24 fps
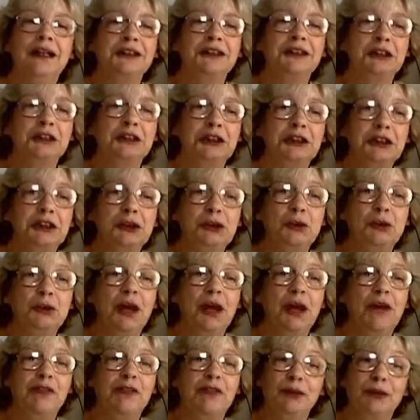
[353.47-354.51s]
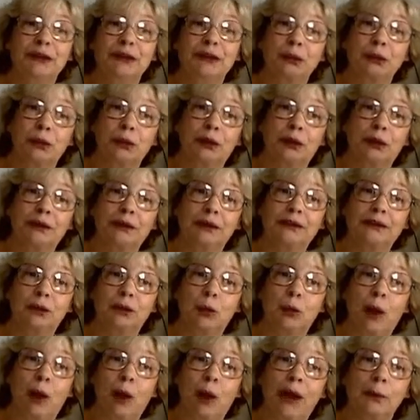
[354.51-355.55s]
to shoot a few squirrels or
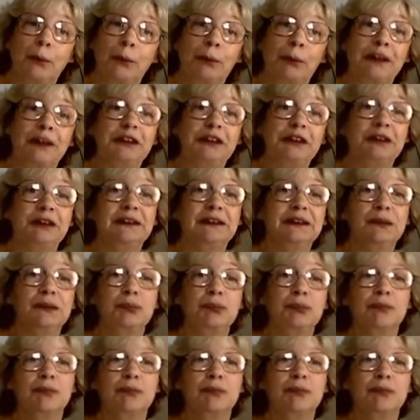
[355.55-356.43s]
wild pigeons.